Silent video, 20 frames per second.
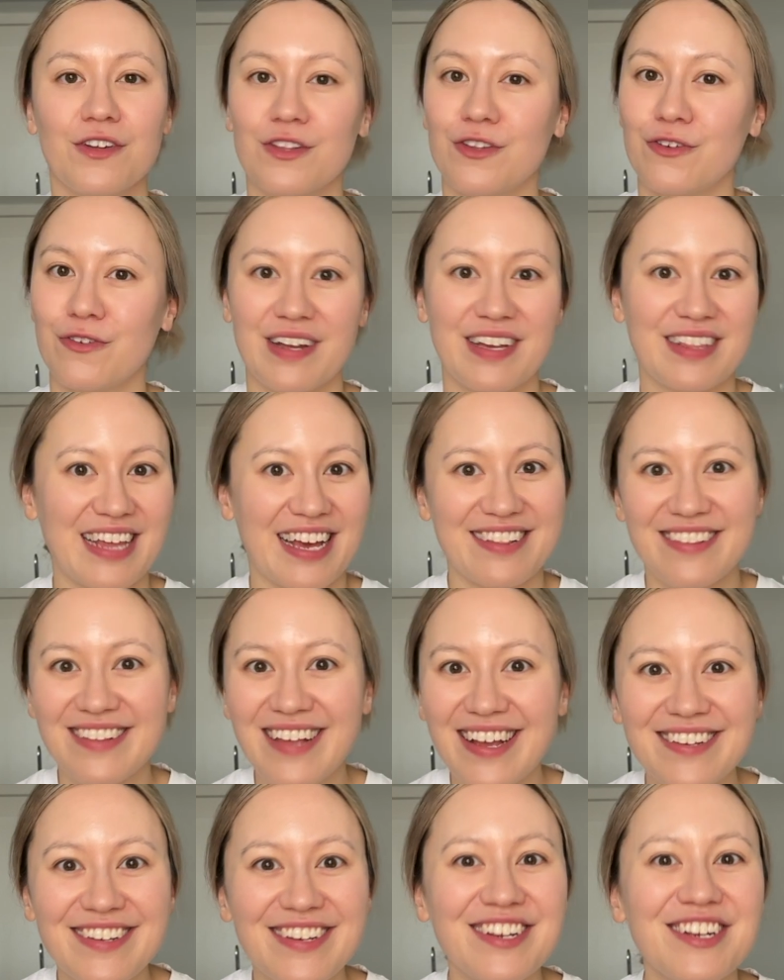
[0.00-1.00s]
During that
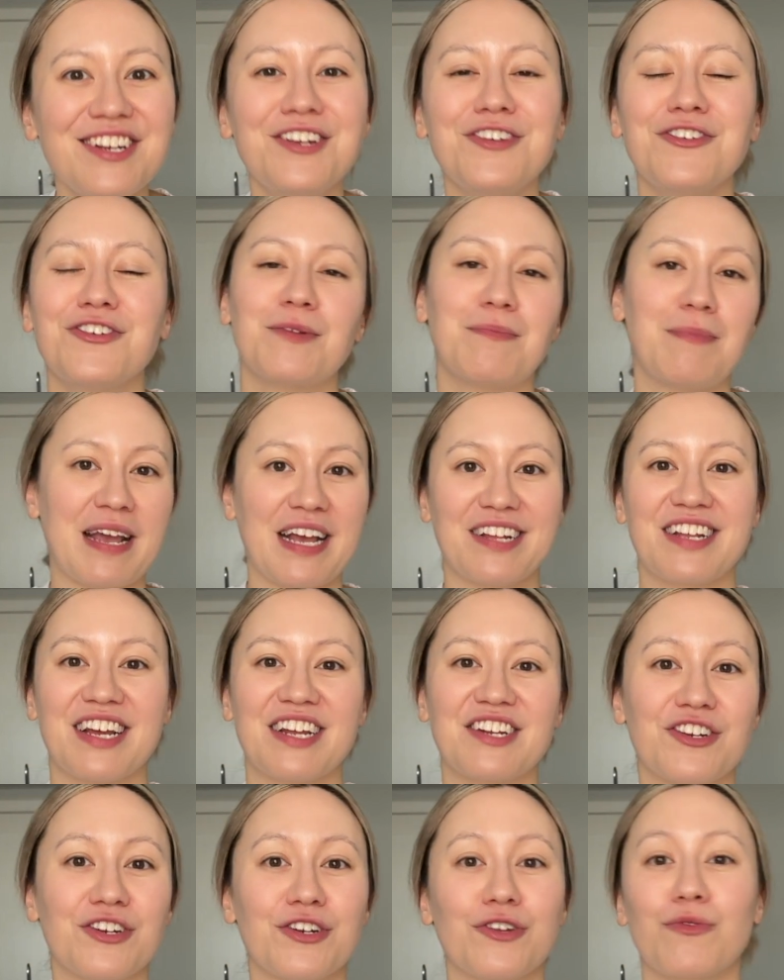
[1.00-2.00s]
session, you should pay
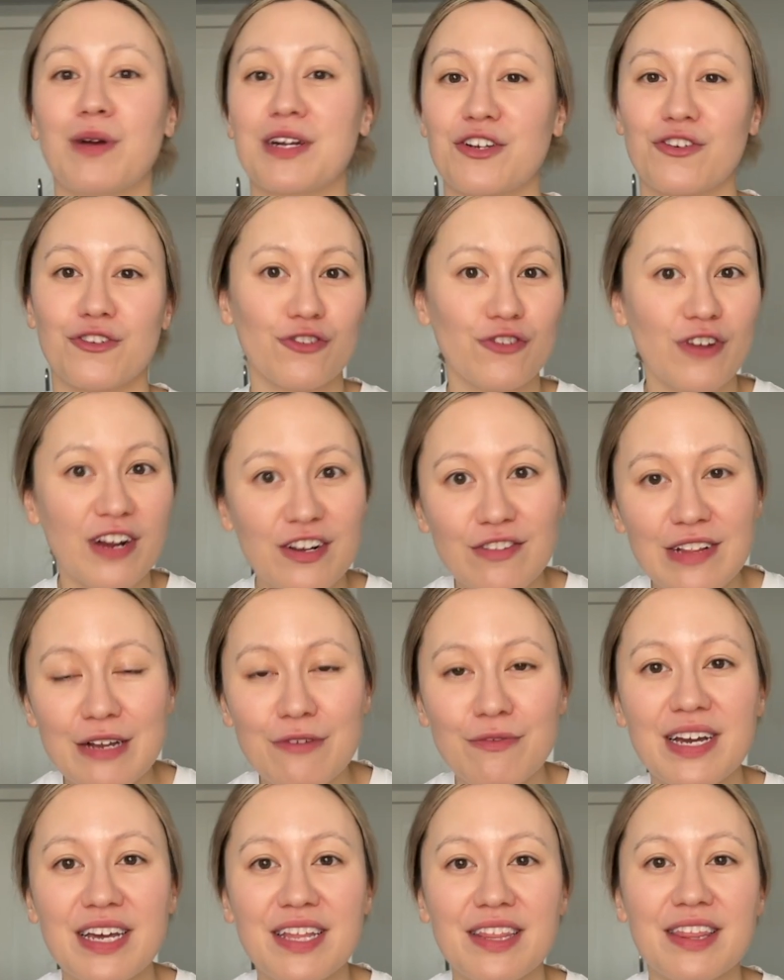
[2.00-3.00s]
attention to what you're struggling
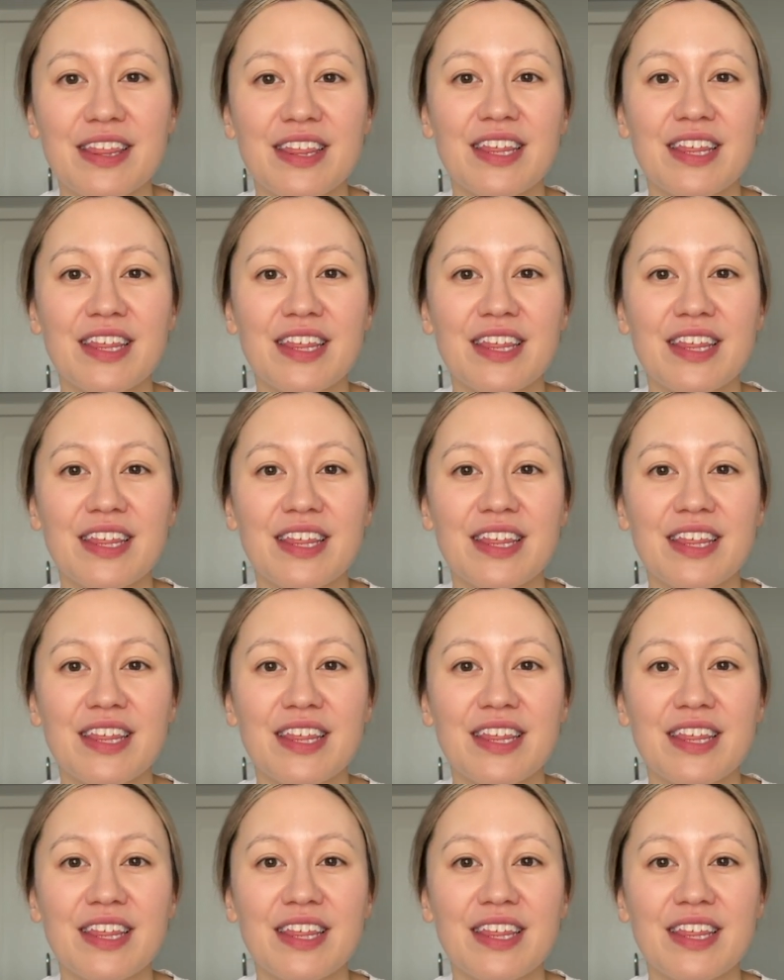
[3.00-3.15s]
with